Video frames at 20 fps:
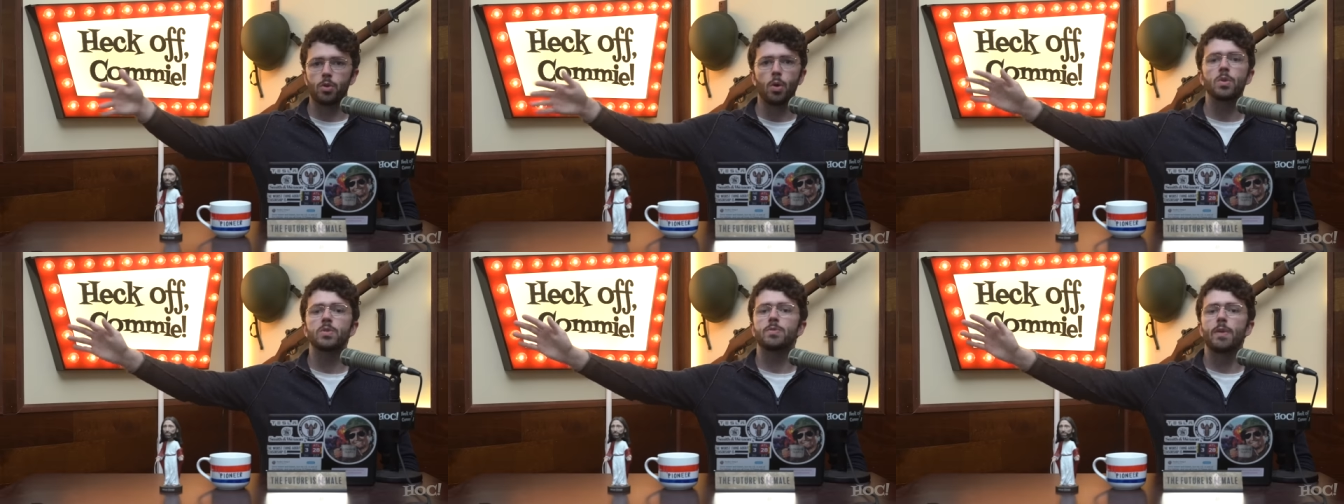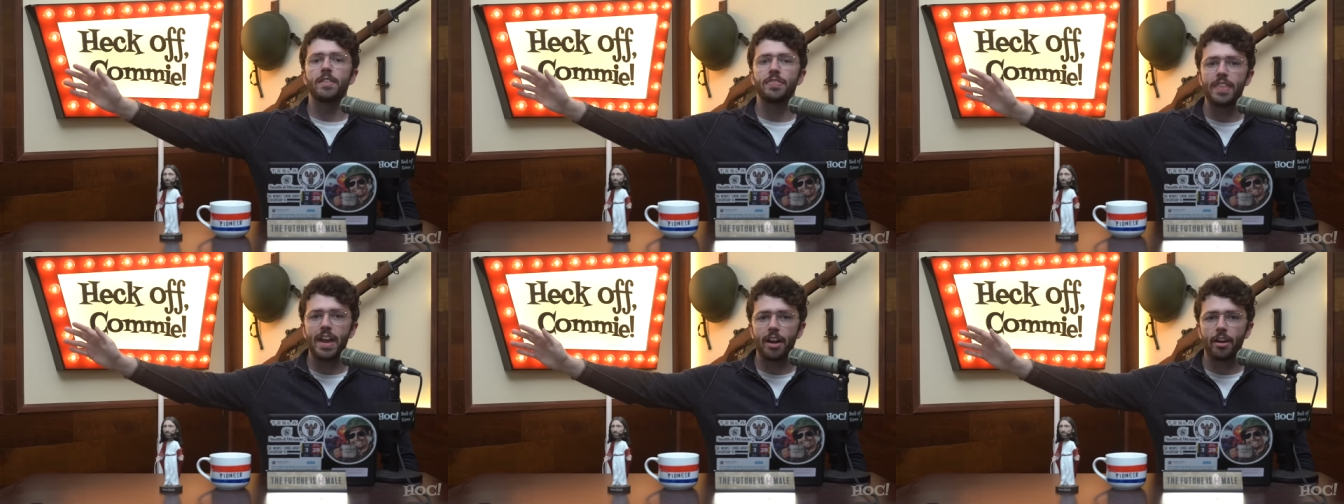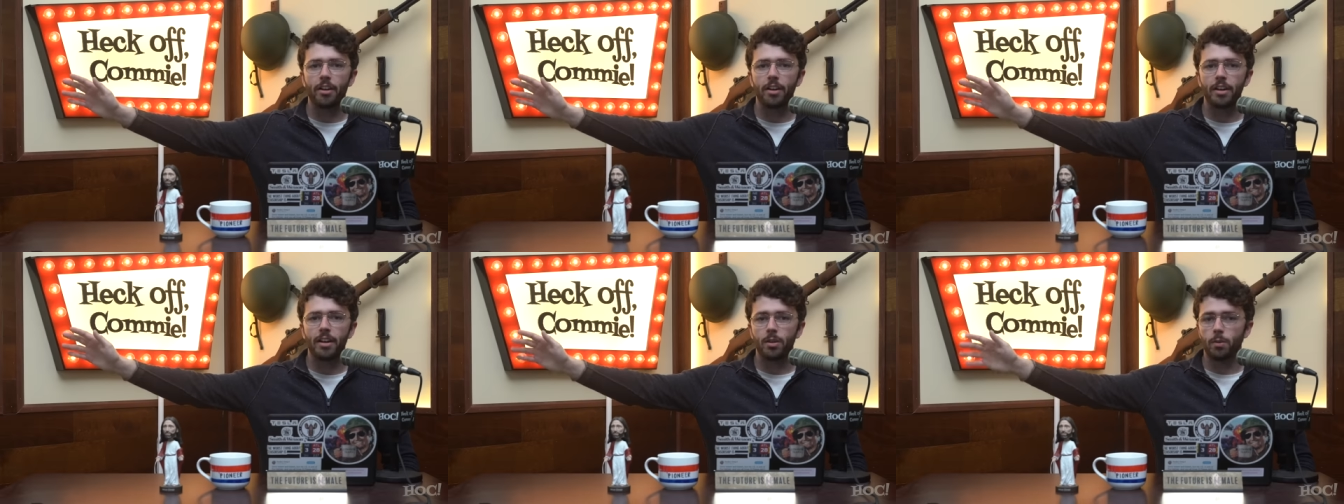door's right
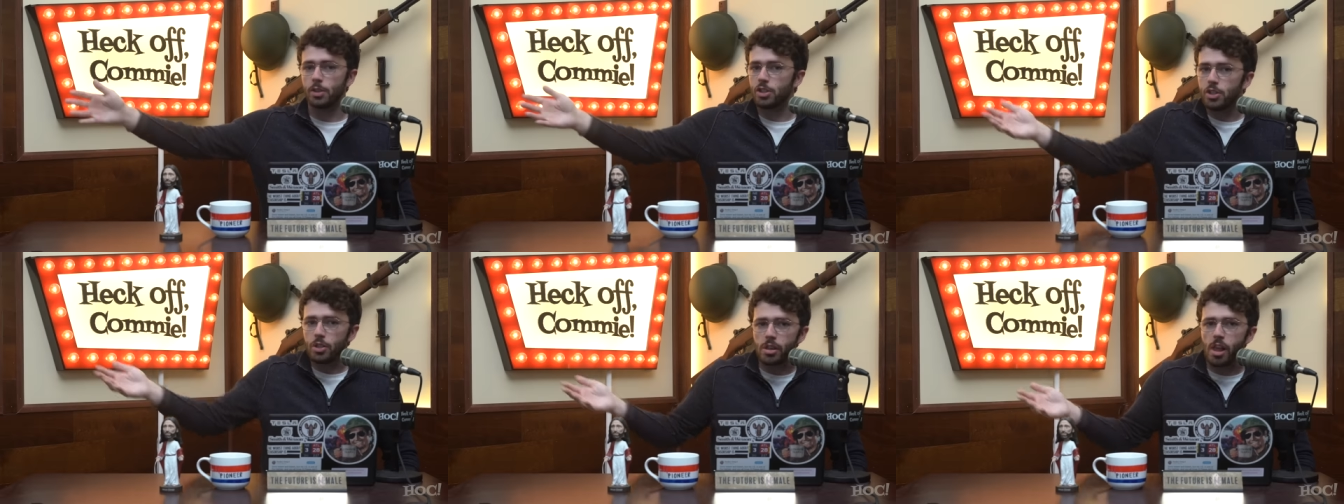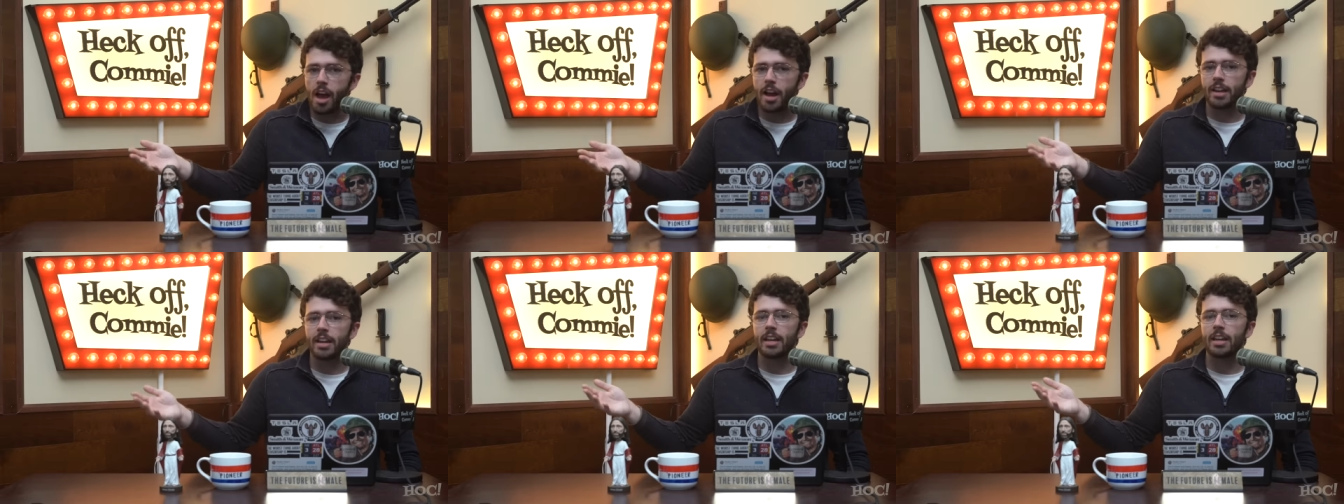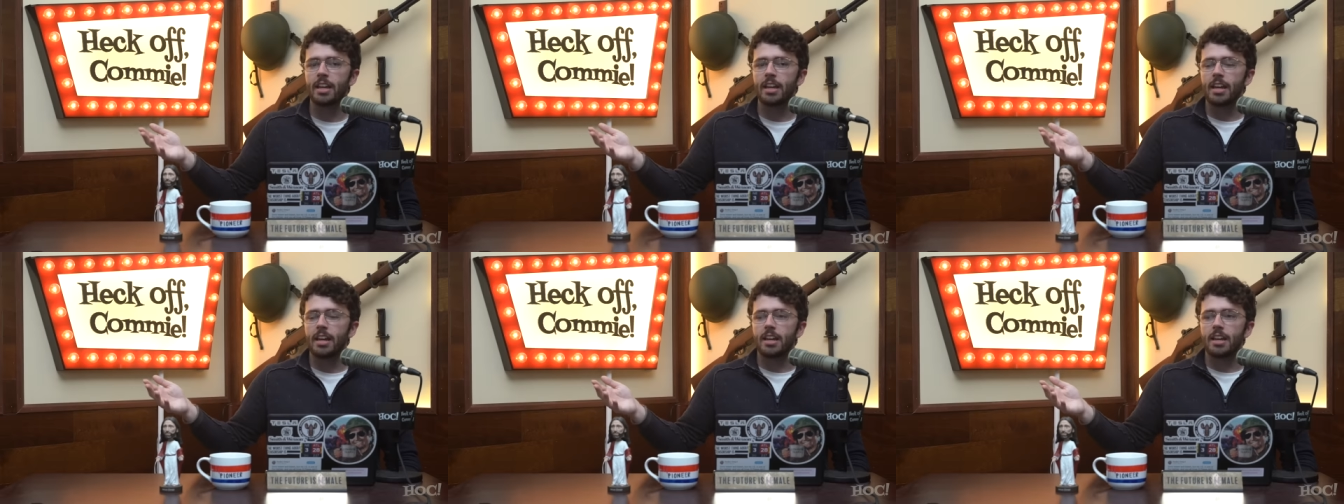there. Wish you luck
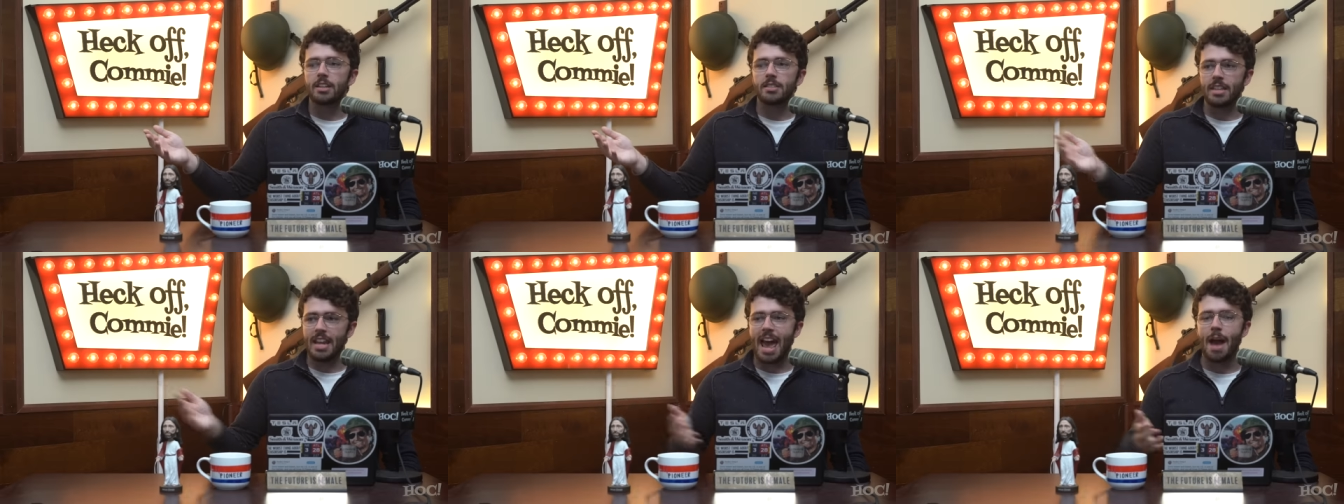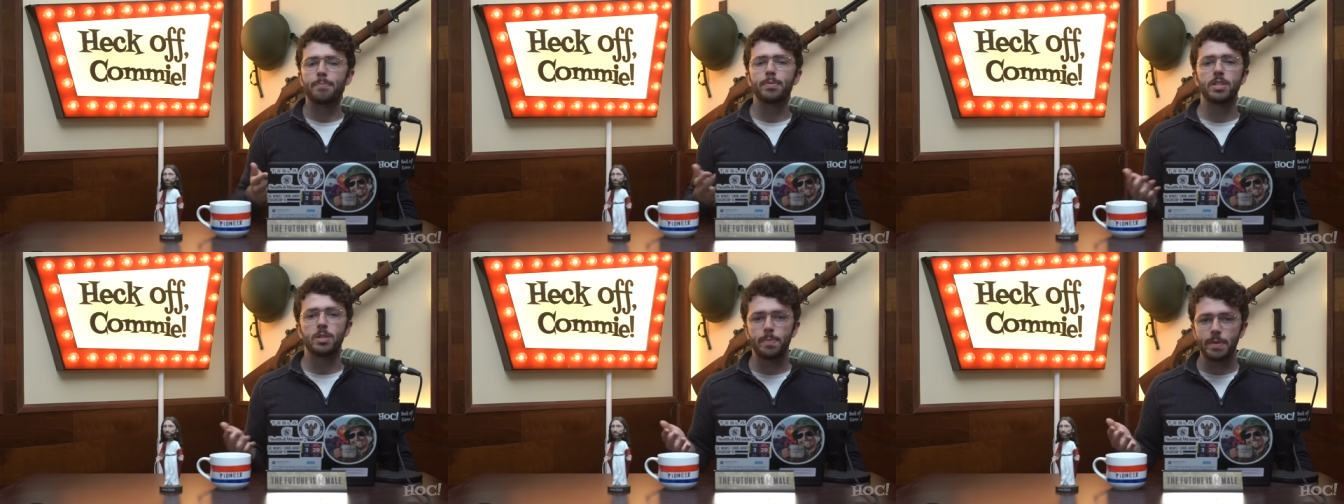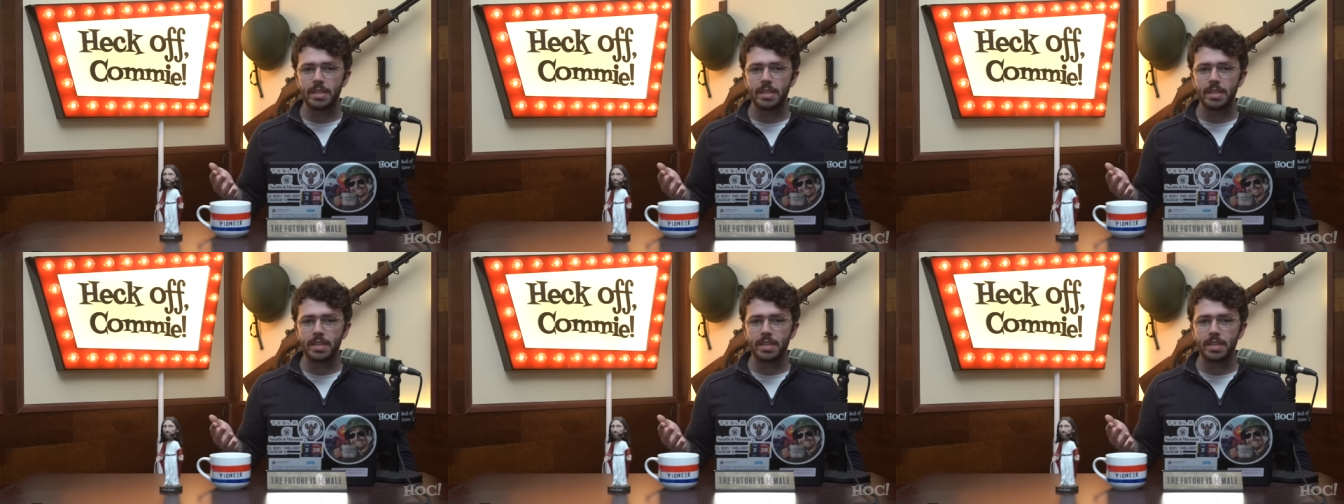because it happens